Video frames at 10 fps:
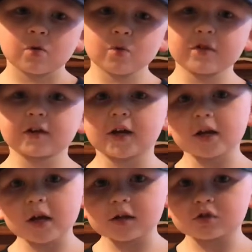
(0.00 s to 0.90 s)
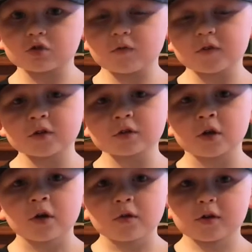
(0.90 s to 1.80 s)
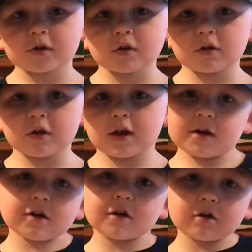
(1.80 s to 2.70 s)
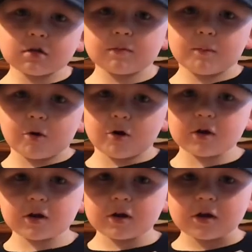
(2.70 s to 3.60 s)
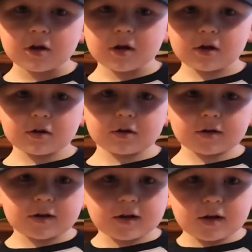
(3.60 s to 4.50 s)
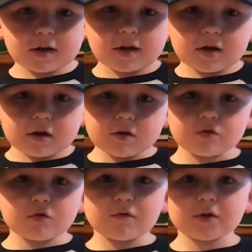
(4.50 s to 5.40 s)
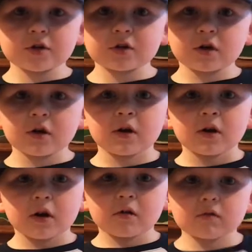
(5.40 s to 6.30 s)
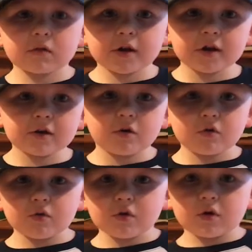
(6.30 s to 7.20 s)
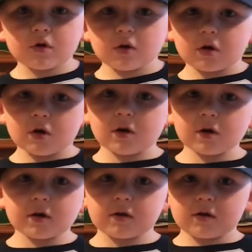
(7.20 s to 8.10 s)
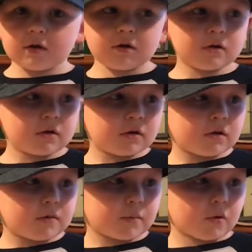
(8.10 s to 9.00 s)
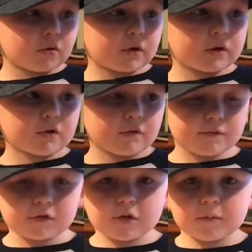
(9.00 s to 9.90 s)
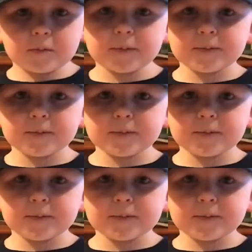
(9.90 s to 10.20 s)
with king angelfish. They just get in a spot and king angelfish clean all the gunk and parasites off them